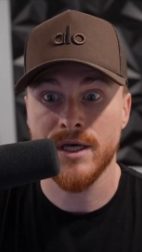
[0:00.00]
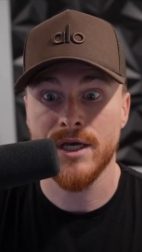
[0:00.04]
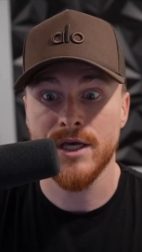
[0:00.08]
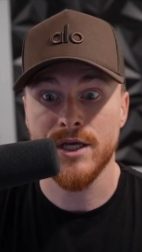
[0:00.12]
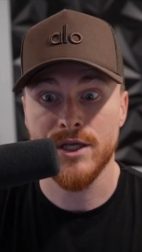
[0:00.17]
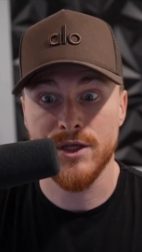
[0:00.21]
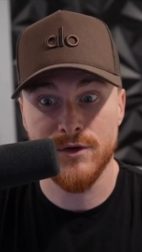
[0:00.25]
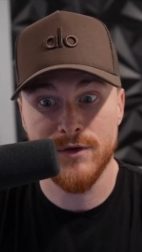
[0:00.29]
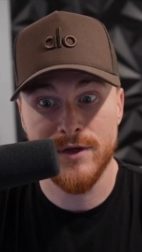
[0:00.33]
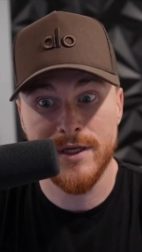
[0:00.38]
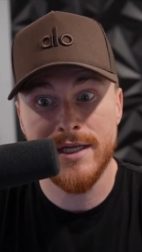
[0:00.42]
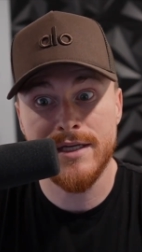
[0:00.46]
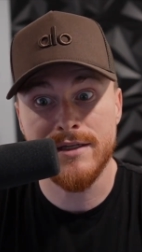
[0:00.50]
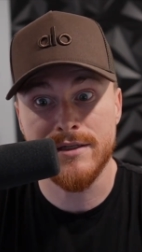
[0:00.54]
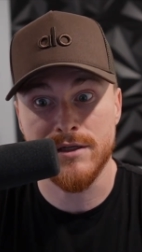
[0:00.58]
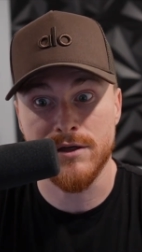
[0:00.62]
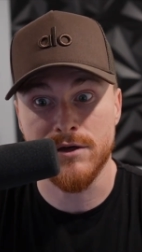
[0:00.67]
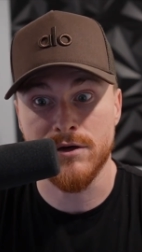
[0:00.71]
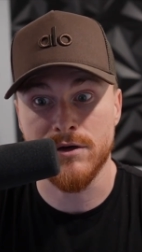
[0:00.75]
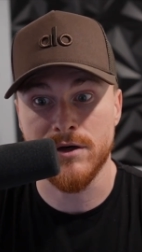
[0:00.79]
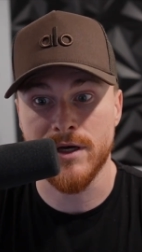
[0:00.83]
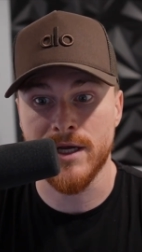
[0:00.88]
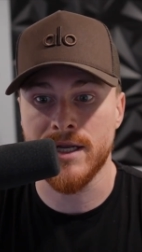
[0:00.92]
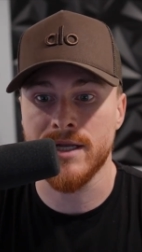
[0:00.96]
need
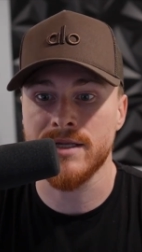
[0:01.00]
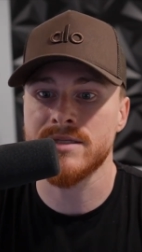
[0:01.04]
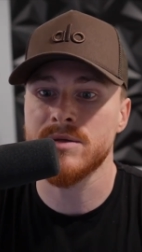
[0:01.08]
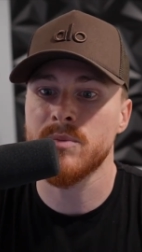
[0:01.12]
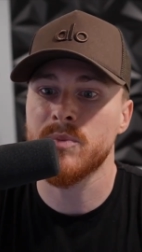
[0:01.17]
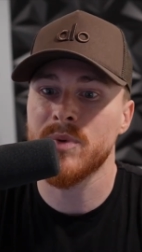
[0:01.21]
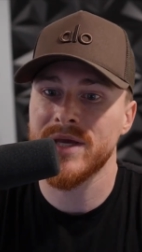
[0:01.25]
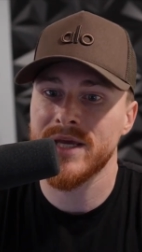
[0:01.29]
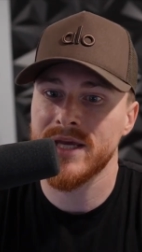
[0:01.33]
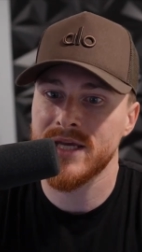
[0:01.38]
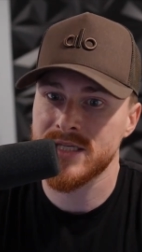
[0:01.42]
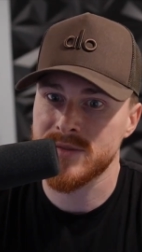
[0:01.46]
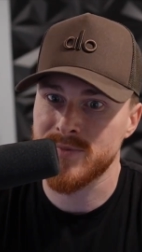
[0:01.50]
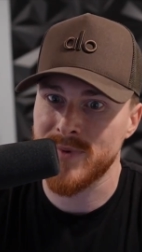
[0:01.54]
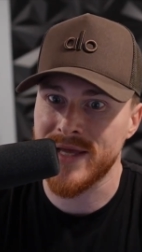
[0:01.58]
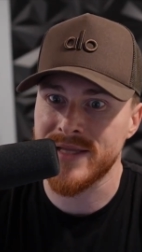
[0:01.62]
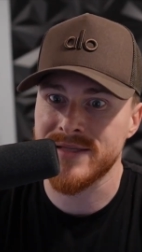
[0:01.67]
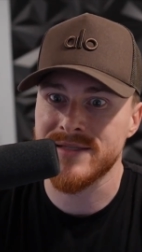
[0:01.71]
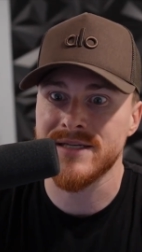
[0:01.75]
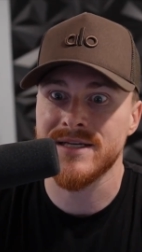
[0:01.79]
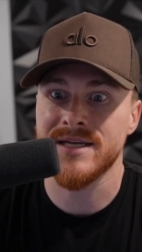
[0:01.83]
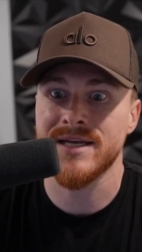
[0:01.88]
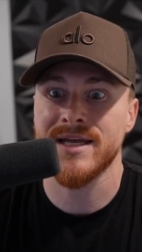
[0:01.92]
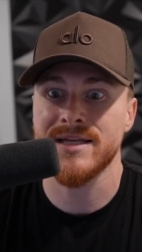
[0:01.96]
to, and it's a big
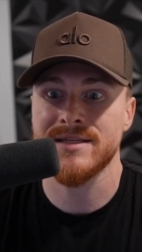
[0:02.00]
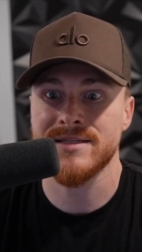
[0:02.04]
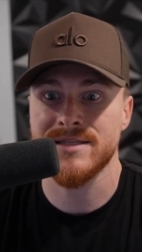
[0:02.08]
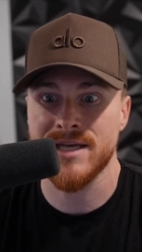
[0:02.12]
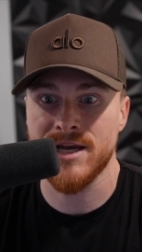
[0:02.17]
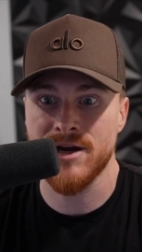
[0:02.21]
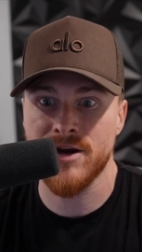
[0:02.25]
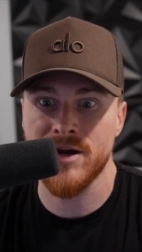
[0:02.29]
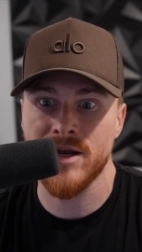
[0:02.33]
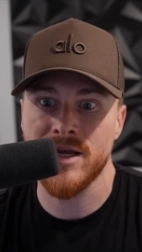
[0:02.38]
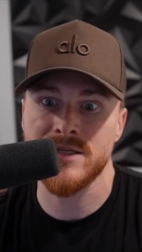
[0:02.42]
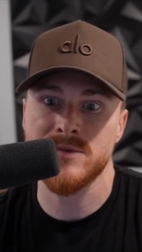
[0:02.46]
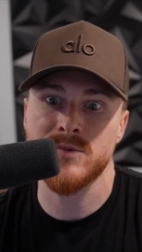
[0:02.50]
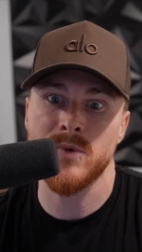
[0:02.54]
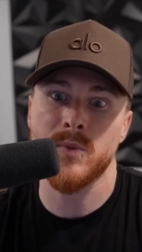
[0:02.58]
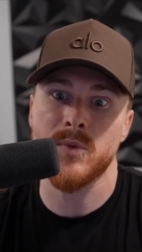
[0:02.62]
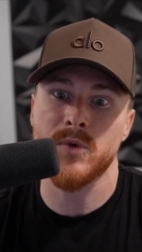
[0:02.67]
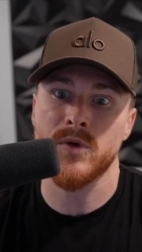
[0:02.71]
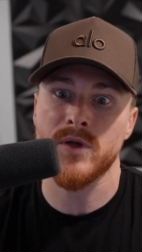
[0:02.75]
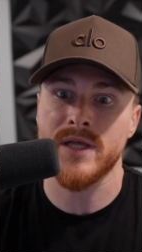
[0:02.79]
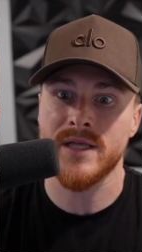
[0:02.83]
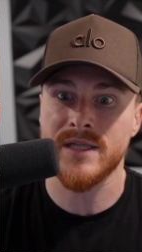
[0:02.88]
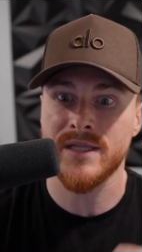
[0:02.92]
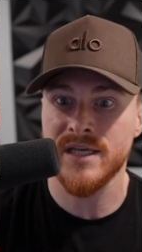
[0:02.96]
expense, and it gets scary because people are
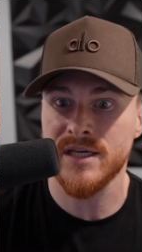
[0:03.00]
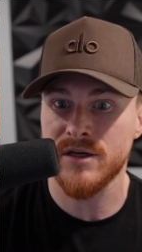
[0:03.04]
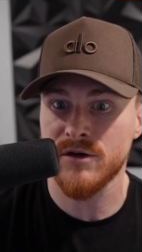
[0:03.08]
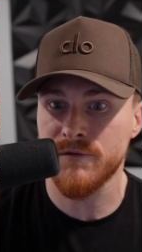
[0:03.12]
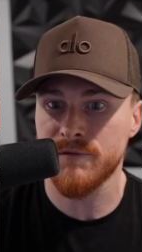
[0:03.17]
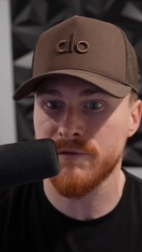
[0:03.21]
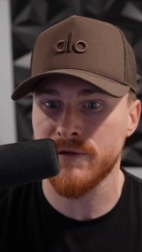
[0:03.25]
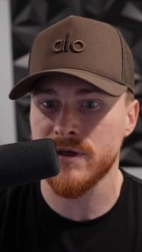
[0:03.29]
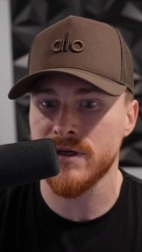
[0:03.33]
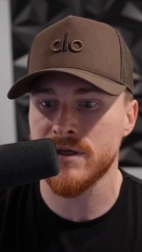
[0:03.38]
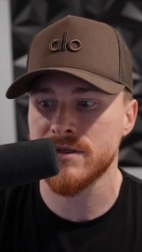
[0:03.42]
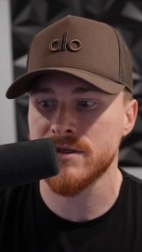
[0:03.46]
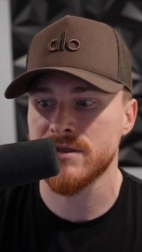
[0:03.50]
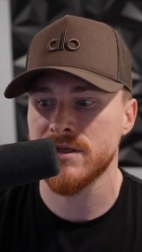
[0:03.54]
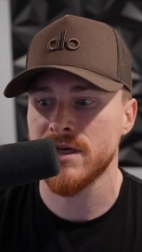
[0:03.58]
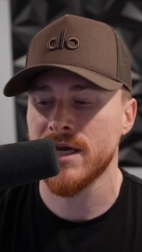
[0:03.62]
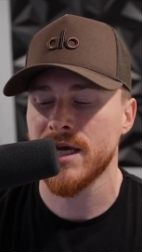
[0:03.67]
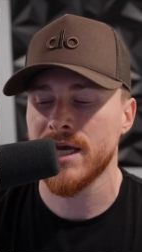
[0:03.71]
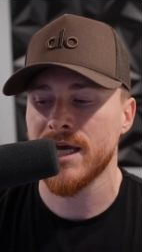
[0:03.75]
like, legal fees.